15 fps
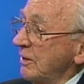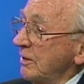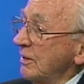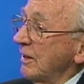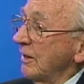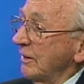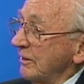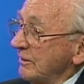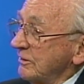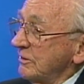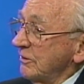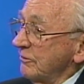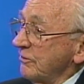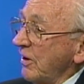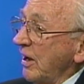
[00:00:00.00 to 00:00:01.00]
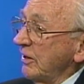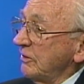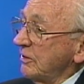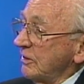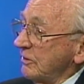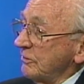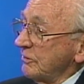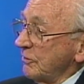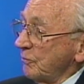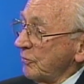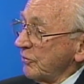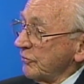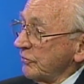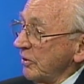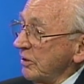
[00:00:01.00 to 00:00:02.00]
Uh, divide the, the
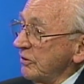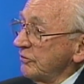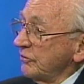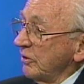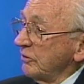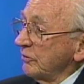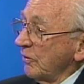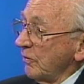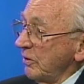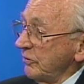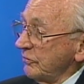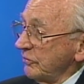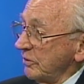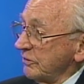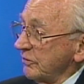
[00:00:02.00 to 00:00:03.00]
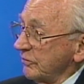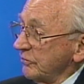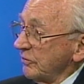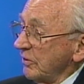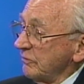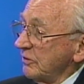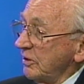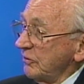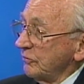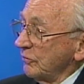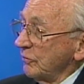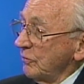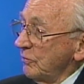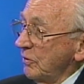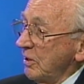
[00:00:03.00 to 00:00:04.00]
percentage increase into
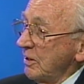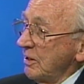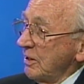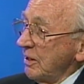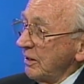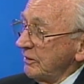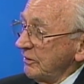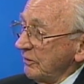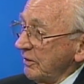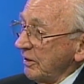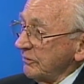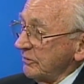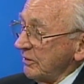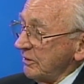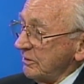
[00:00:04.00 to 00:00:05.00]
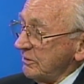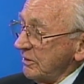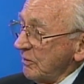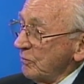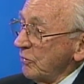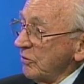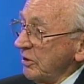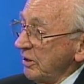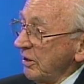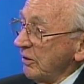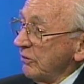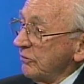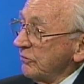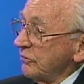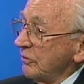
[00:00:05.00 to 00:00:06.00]
72, and you'll get the number of
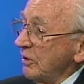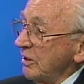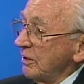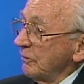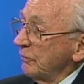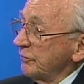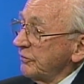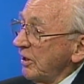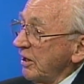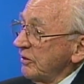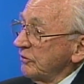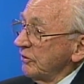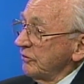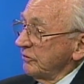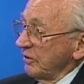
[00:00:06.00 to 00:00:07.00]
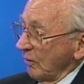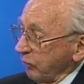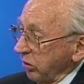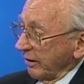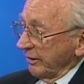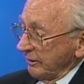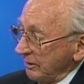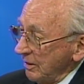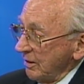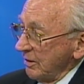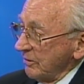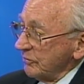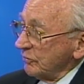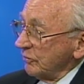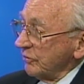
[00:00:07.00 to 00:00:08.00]
years it will take to double it.
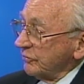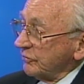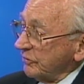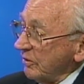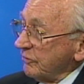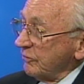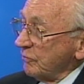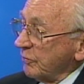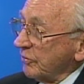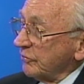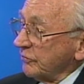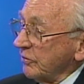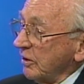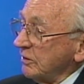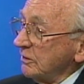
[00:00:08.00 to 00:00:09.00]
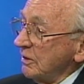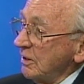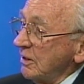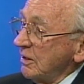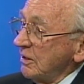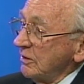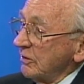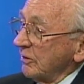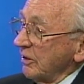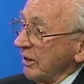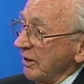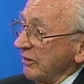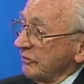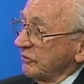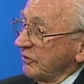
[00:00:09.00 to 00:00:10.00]
Mm -hmm. So mm-hmm. at 7%, you're
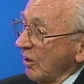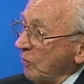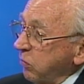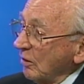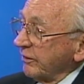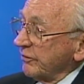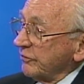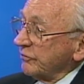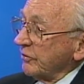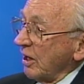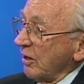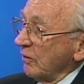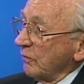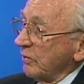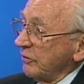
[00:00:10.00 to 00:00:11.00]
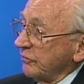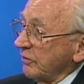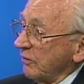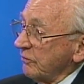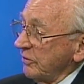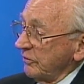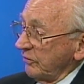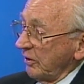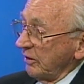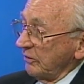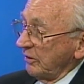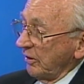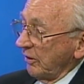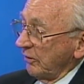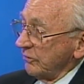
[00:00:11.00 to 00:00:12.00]
going to double the salaries every 10
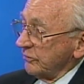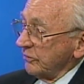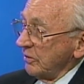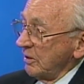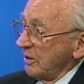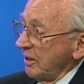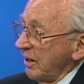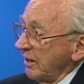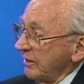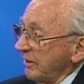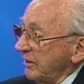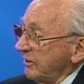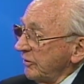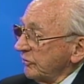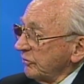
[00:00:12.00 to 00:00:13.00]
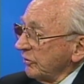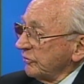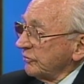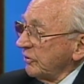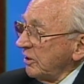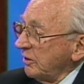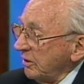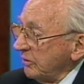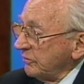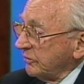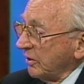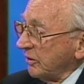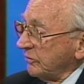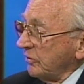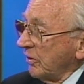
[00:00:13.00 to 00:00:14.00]
years. And in the succeeding
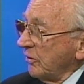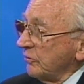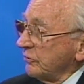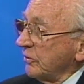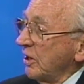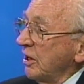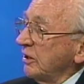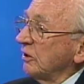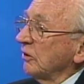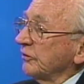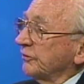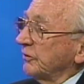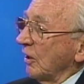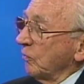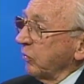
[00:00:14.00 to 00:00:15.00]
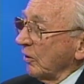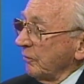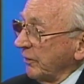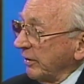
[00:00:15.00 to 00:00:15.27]
10 years, you'll double them